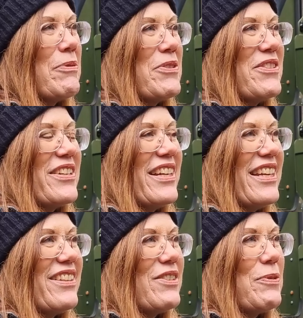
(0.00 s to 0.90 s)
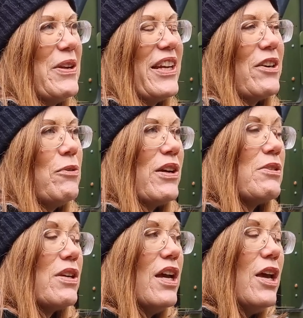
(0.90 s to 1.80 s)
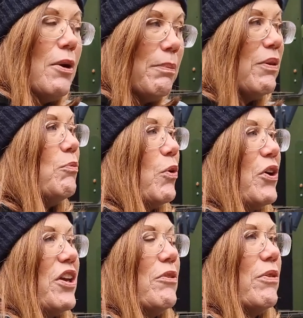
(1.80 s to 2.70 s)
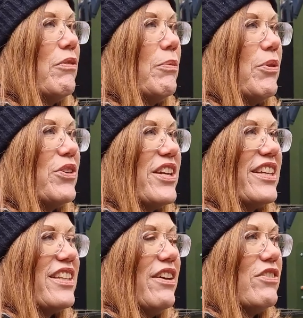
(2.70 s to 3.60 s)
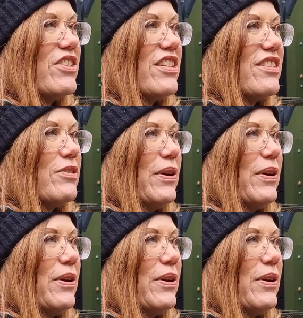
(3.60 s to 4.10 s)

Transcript: person in Sweden who has been working with the project ever since